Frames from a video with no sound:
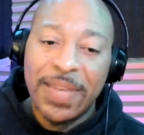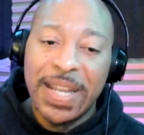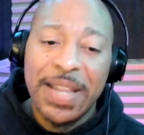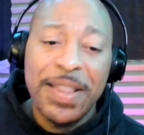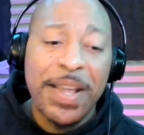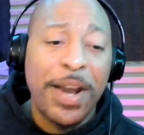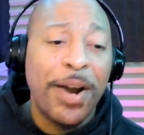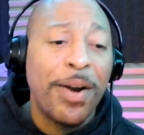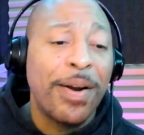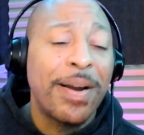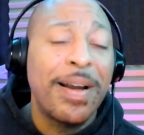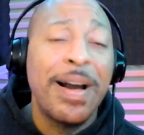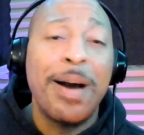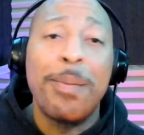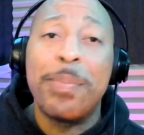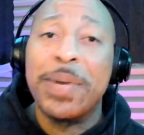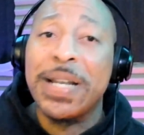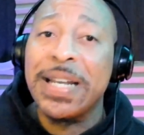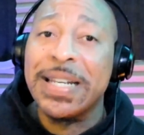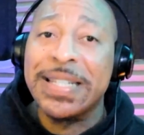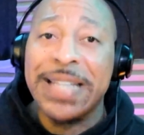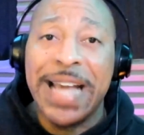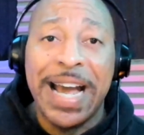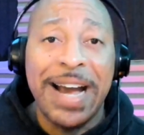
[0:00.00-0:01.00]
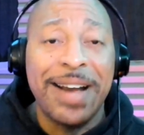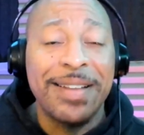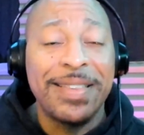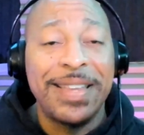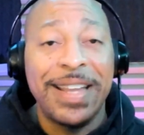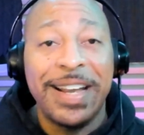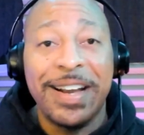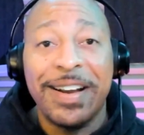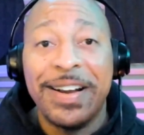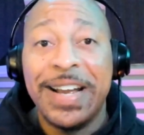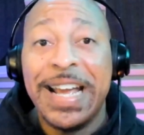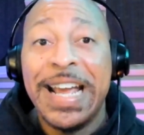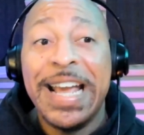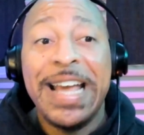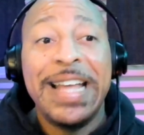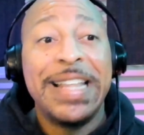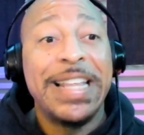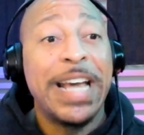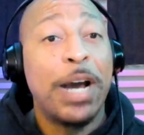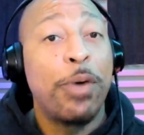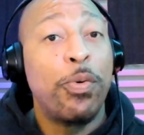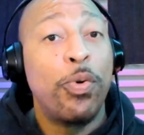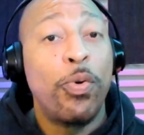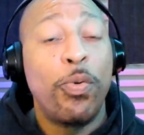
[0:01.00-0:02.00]
There are companies out there
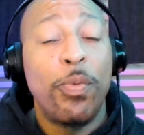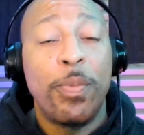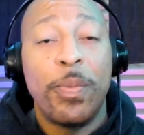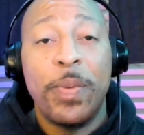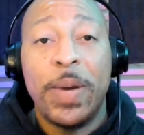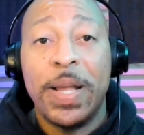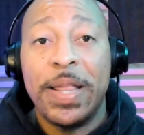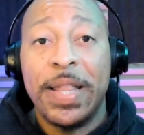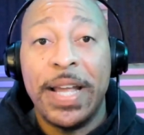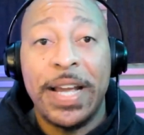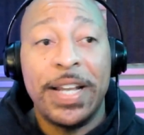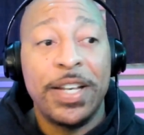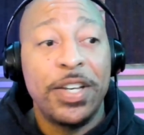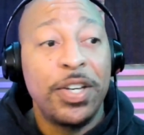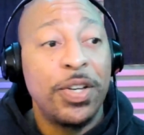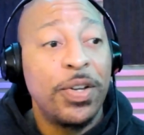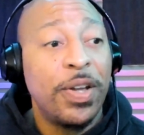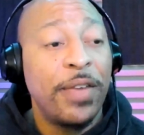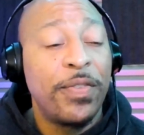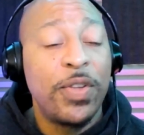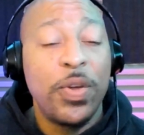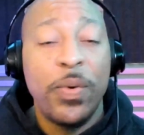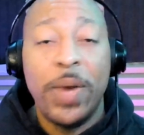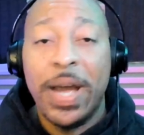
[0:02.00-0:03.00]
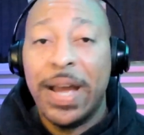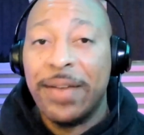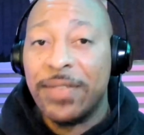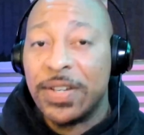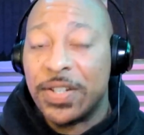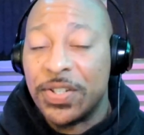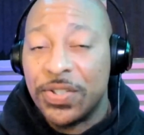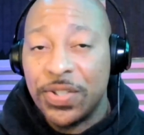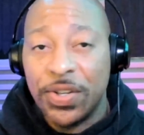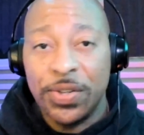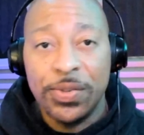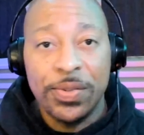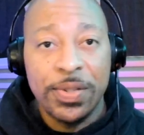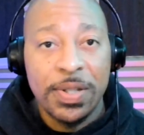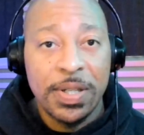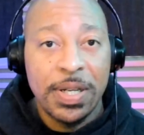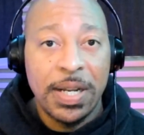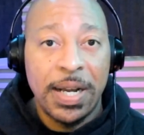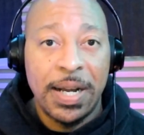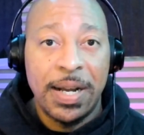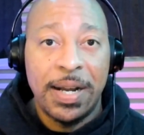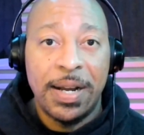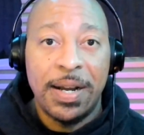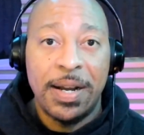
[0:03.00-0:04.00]
that if you have a certain
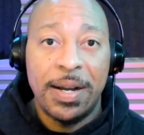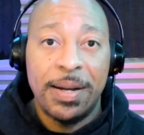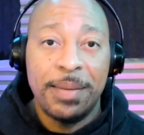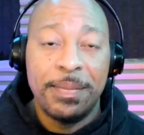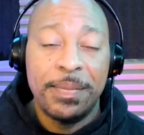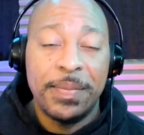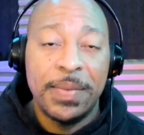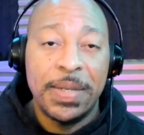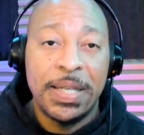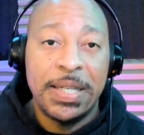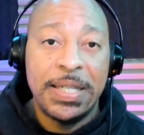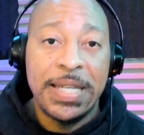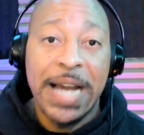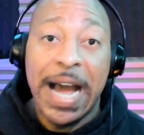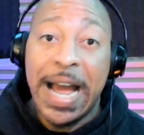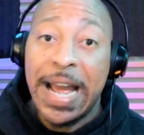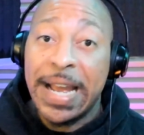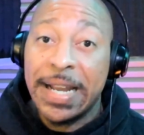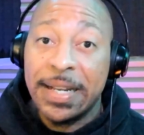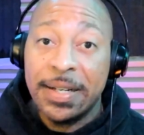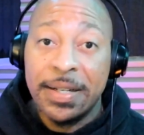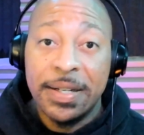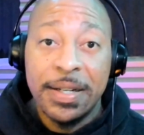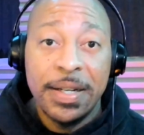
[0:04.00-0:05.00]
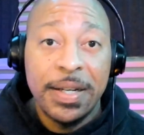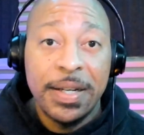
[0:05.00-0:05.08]
diet